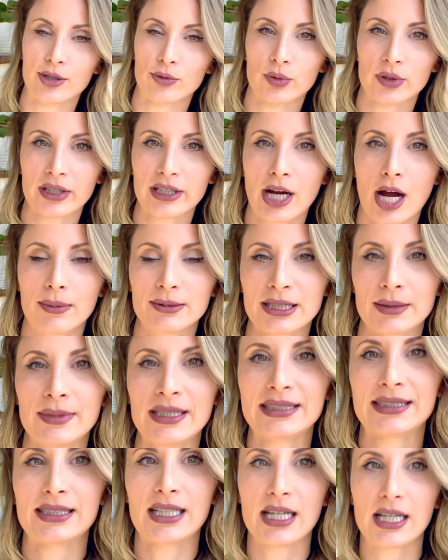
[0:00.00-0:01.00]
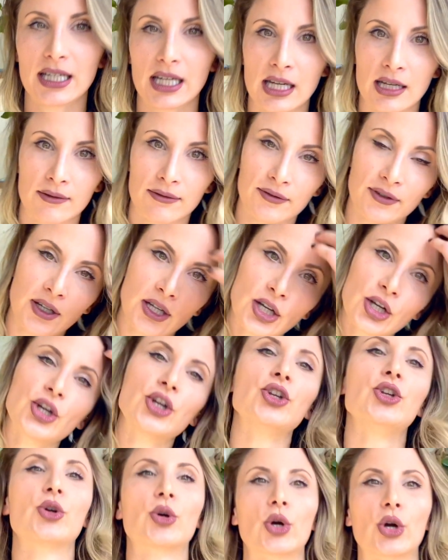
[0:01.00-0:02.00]
really optimistic if
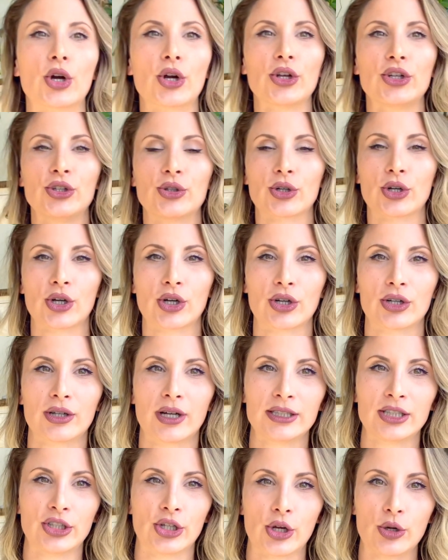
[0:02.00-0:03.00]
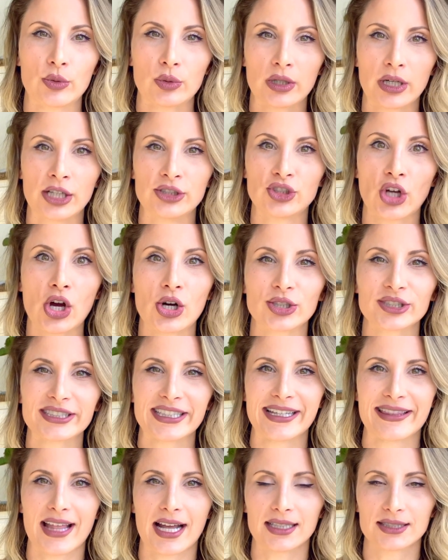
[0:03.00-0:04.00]
your adult
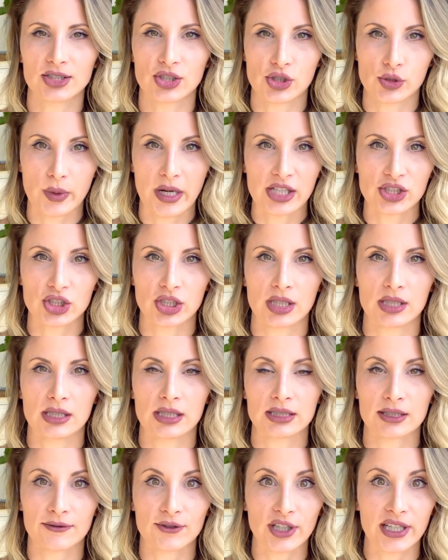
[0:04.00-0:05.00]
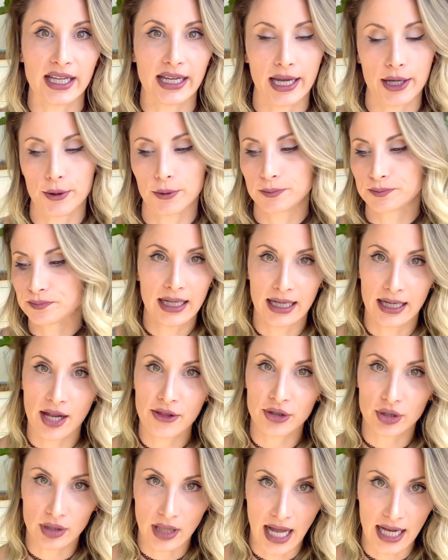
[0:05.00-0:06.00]
in that situation is freaking out. In
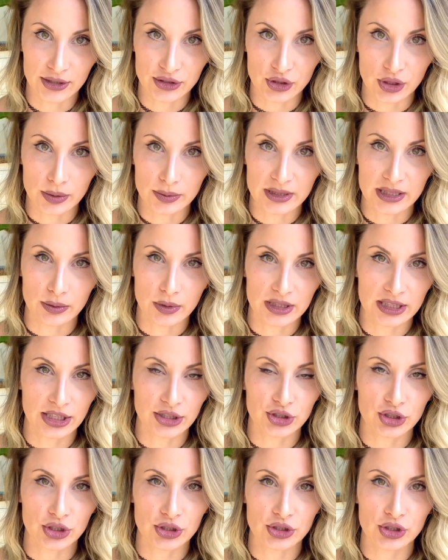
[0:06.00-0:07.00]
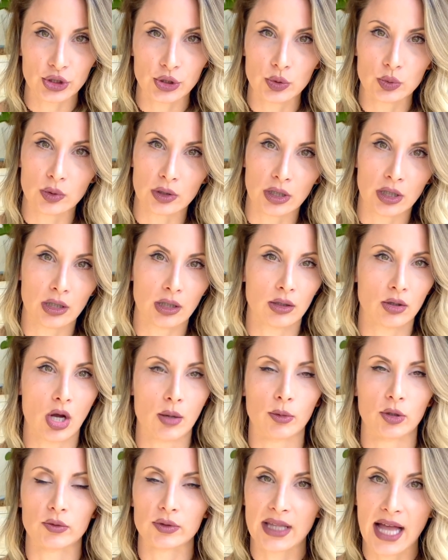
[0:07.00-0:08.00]
other classrooms, there were teachers who were a
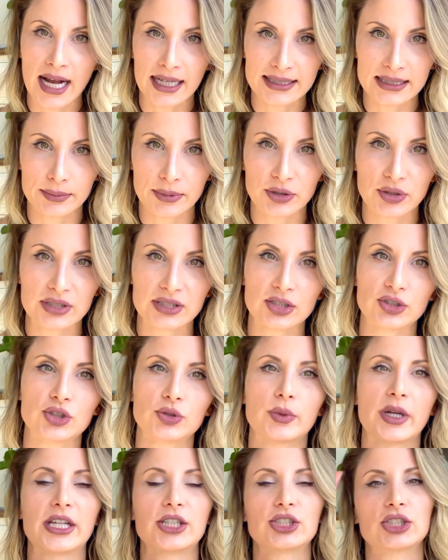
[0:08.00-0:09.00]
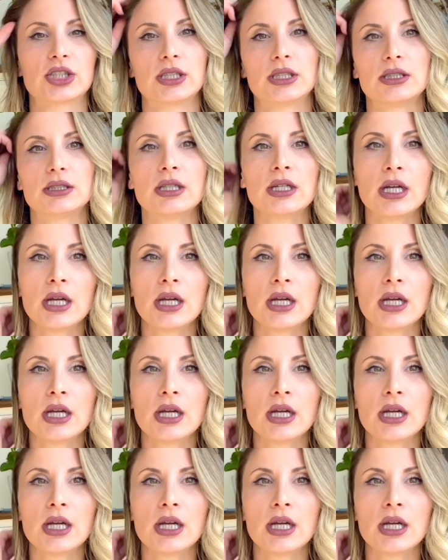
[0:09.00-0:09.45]
lot more relaxed about the situation,